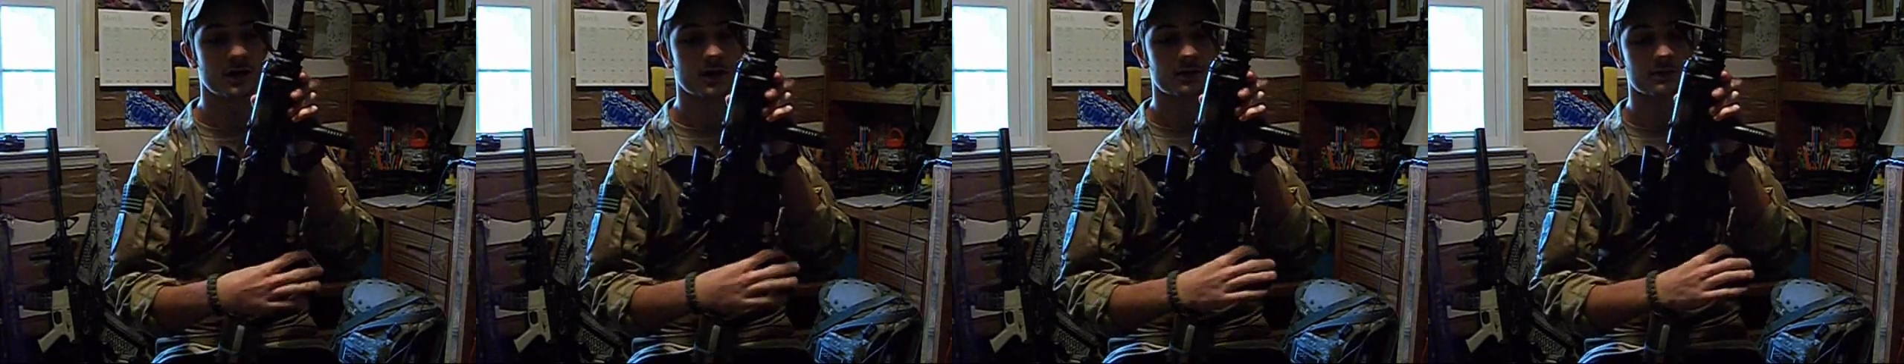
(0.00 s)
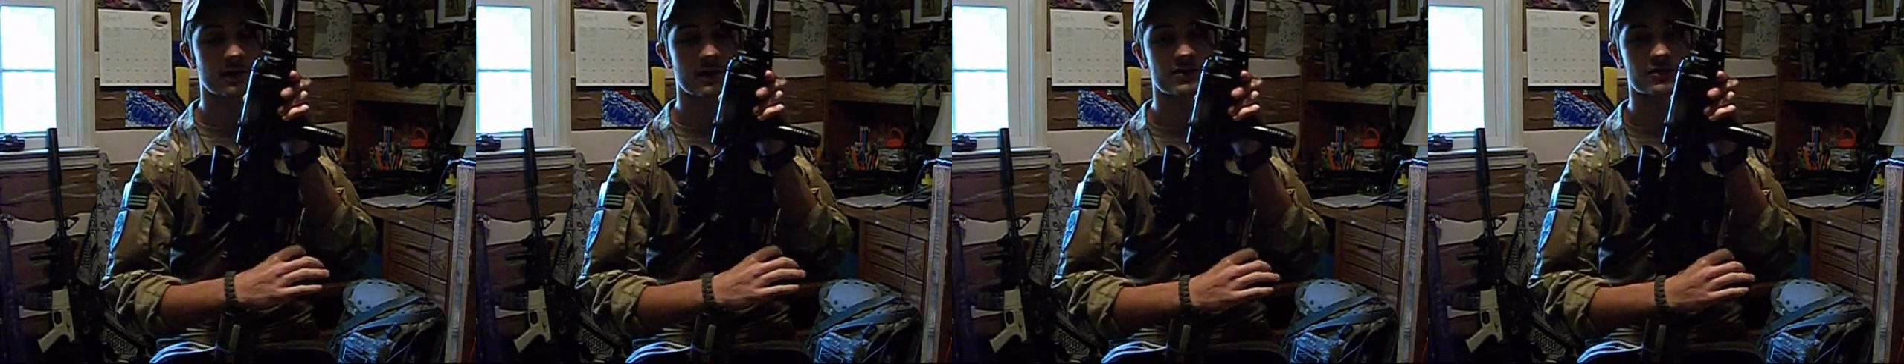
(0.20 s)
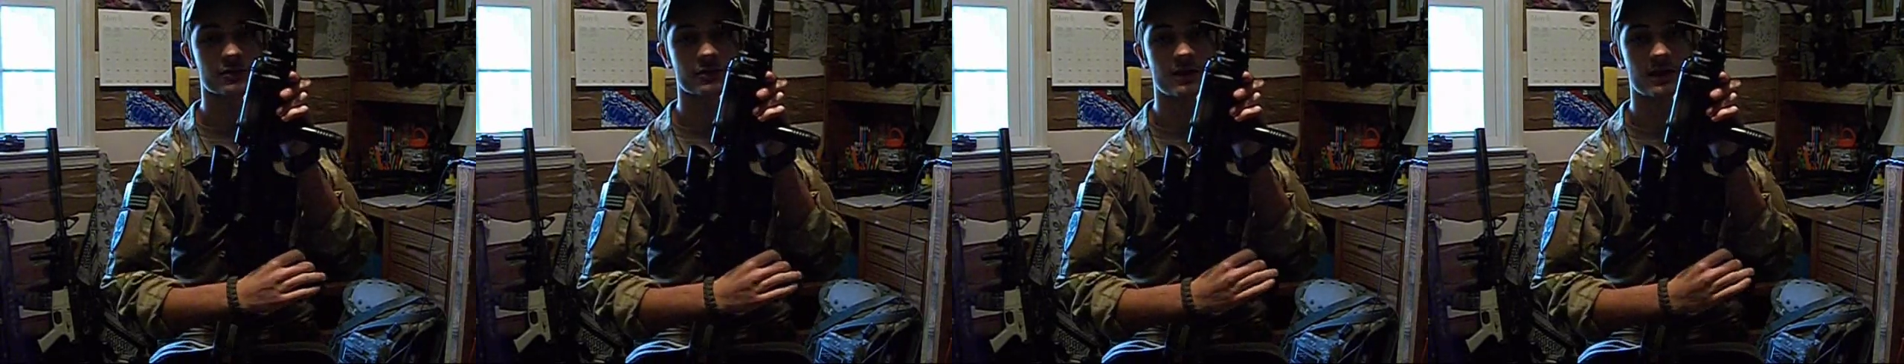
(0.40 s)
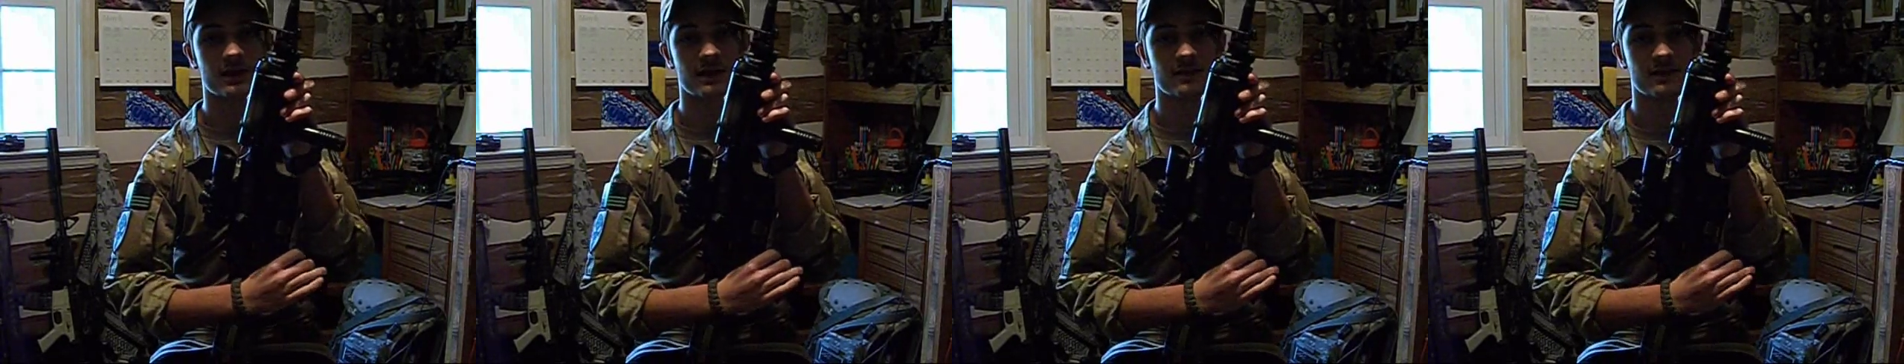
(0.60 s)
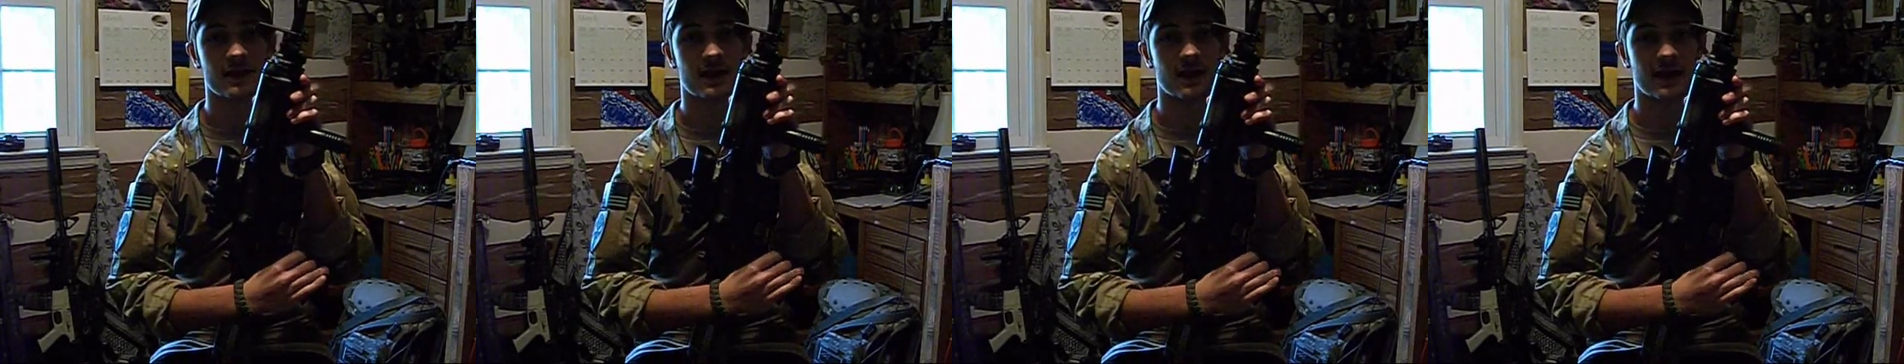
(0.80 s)
laser light
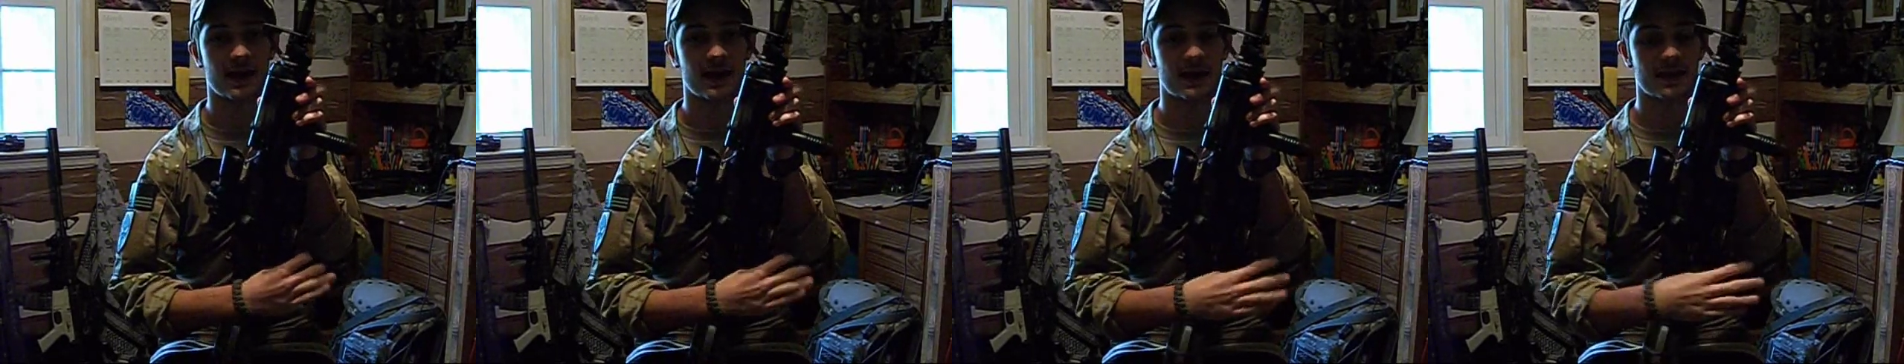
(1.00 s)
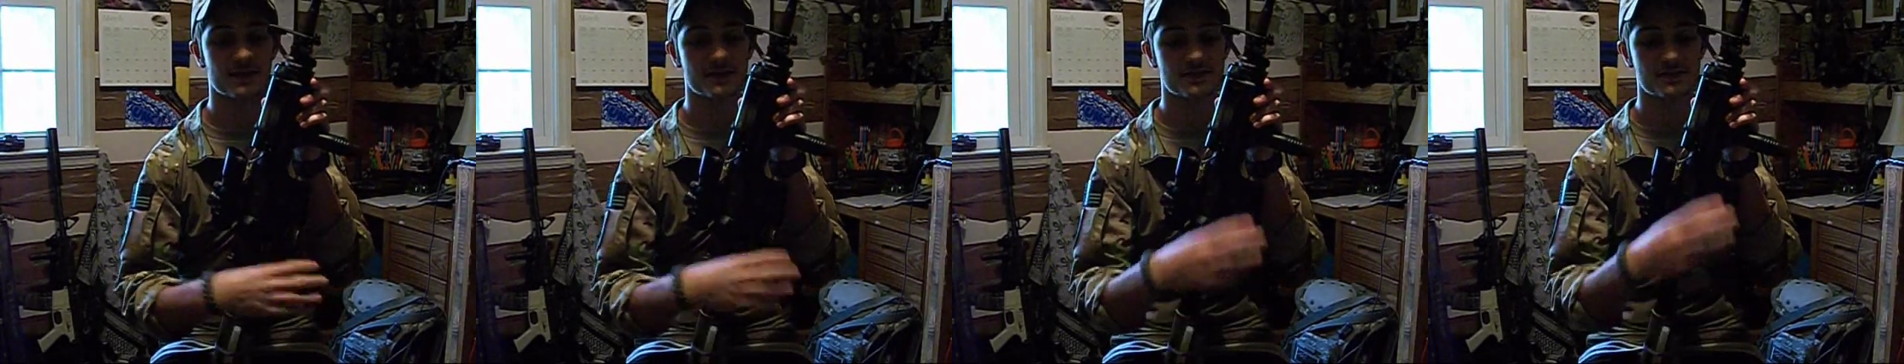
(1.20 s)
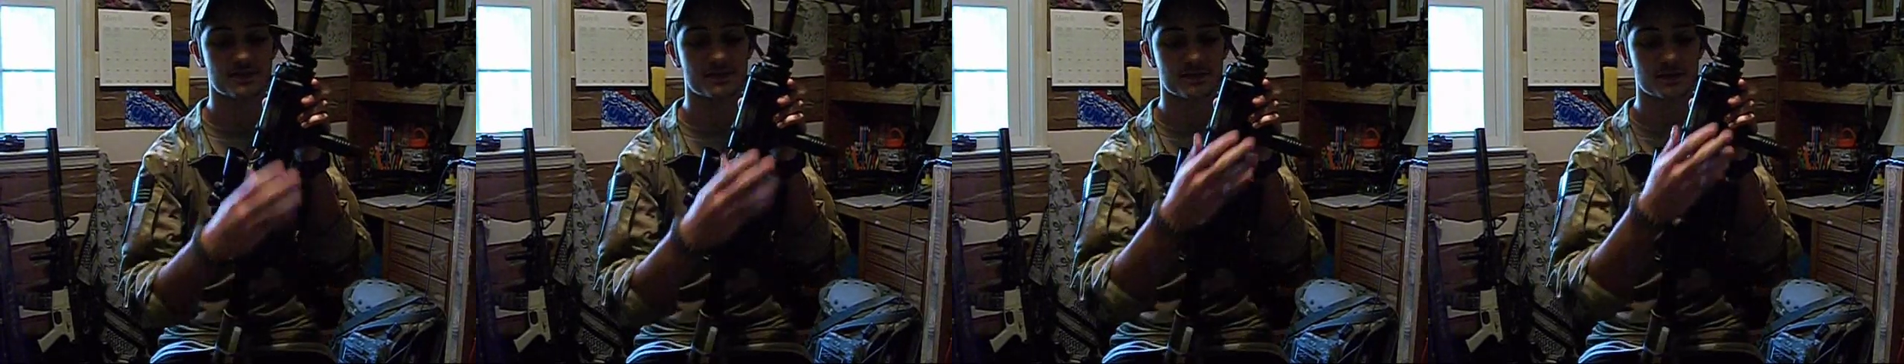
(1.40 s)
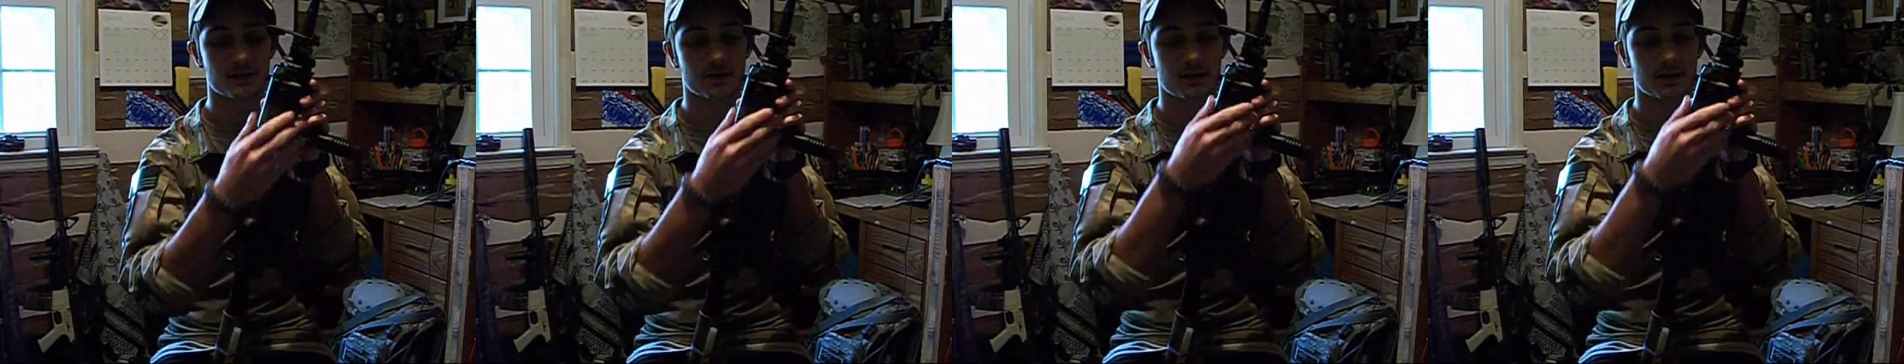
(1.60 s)
that has